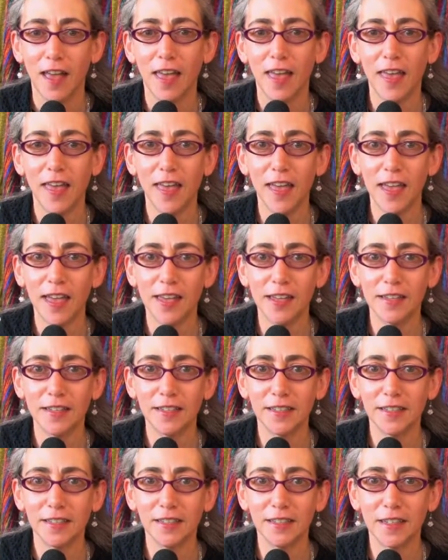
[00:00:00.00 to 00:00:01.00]
And
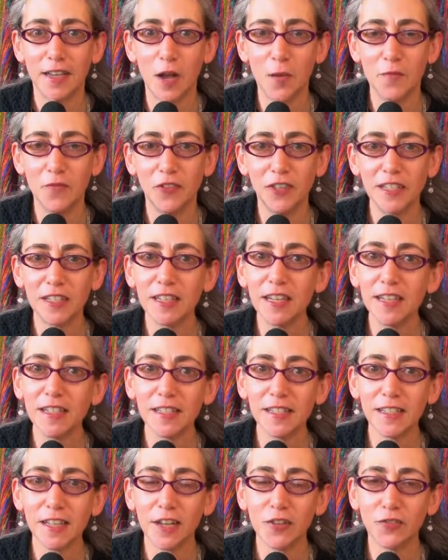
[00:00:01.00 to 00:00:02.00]
come visit
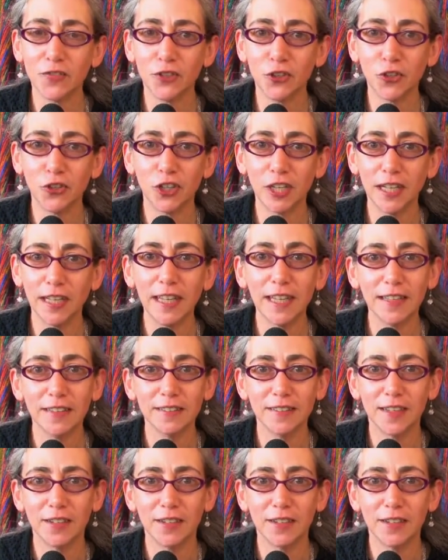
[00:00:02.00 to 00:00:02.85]
us at Floralee